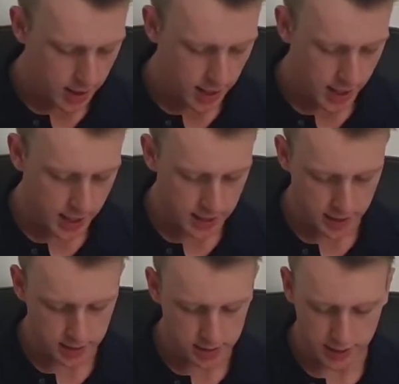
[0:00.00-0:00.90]
and
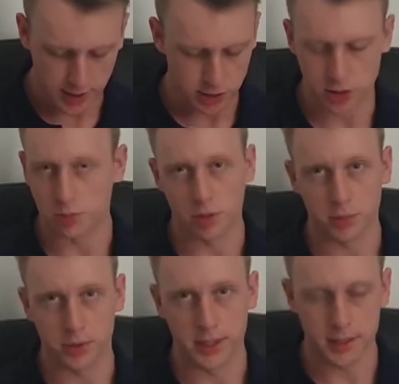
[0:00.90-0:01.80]
then sketch an
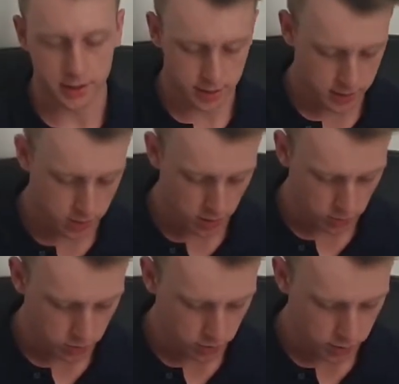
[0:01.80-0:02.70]
appropriate
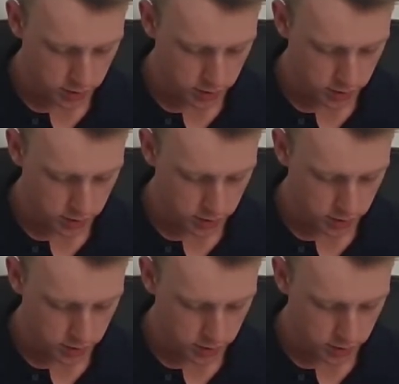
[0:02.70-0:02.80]
circle.